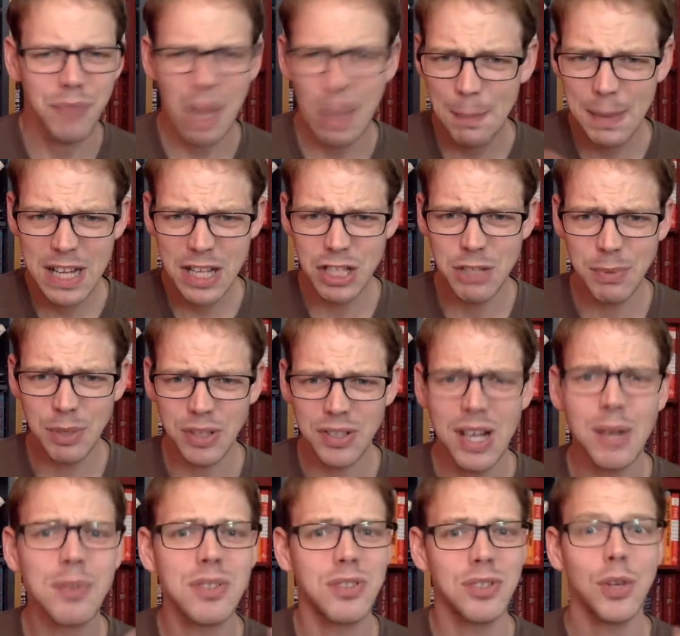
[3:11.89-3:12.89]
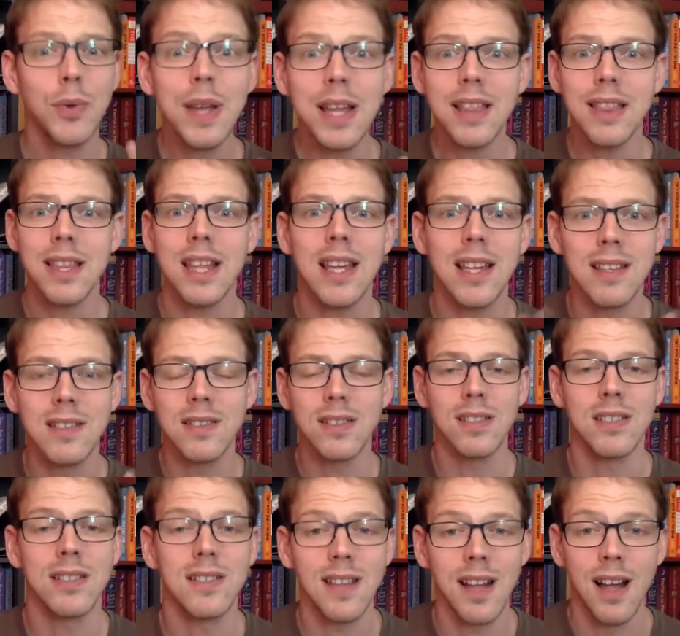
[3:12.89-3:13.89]
picture books. I was doing things
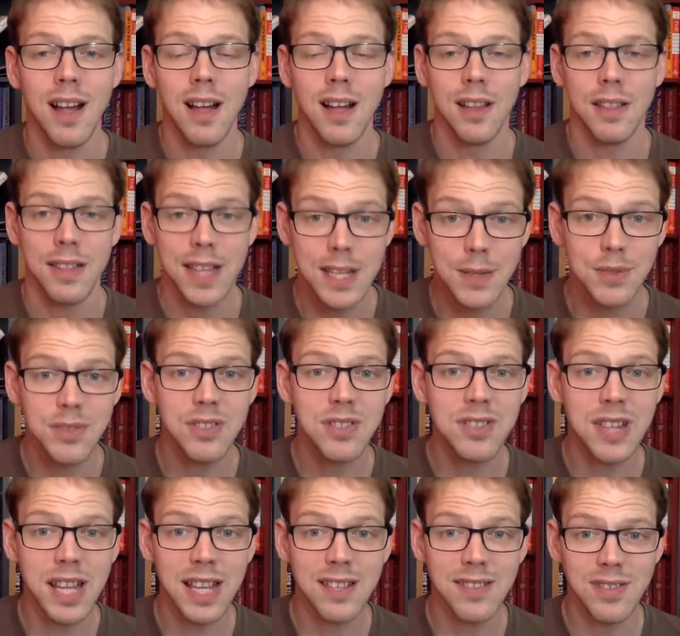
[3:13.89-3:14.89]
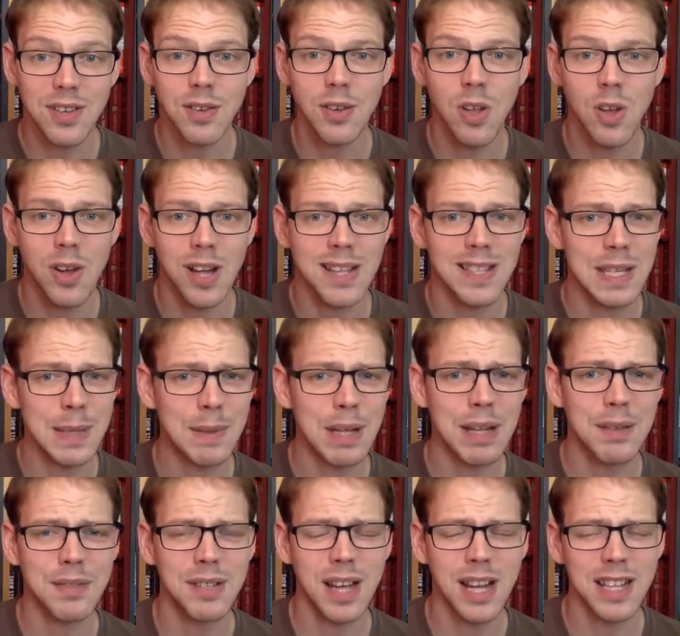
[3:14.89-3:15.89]
because this was just taking so long, and
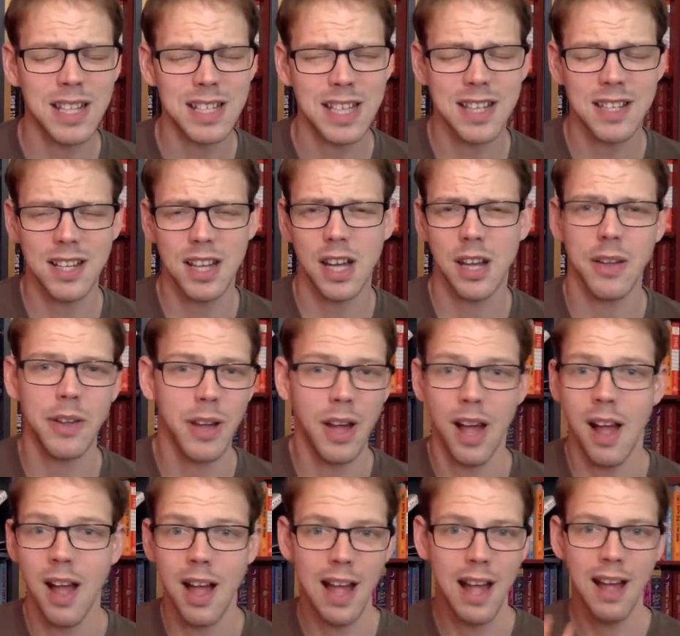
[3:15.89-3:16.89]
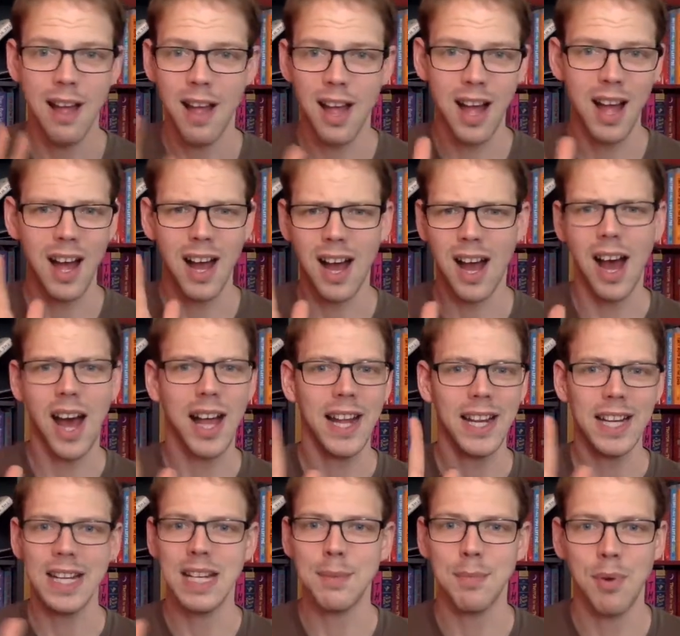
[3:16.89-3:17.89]
sometimes I just had to go, I
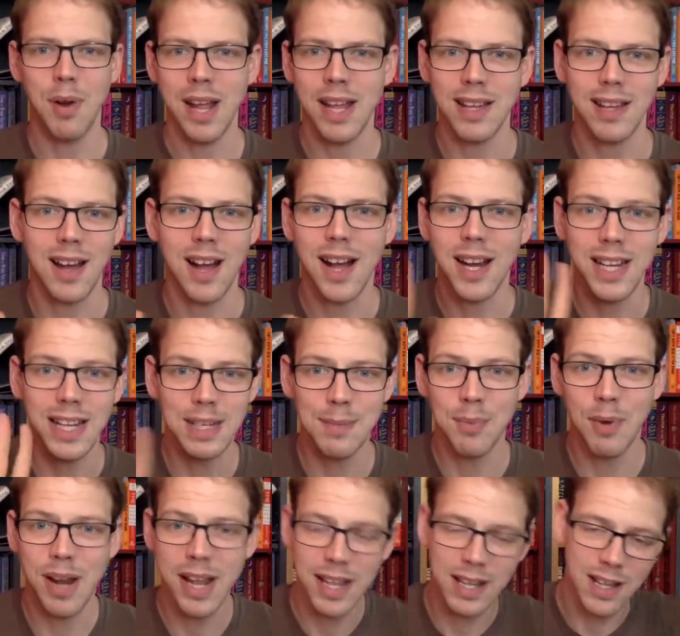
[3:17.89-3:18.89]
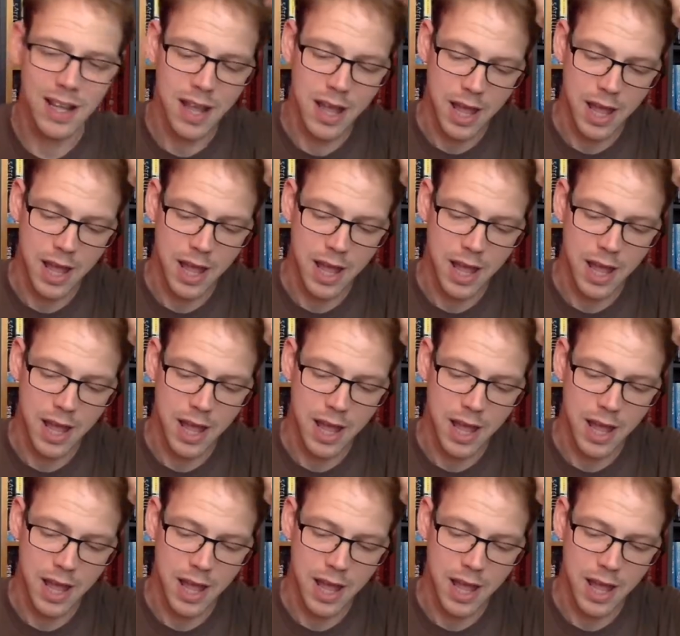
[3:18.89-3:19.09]
need a break. I need a break.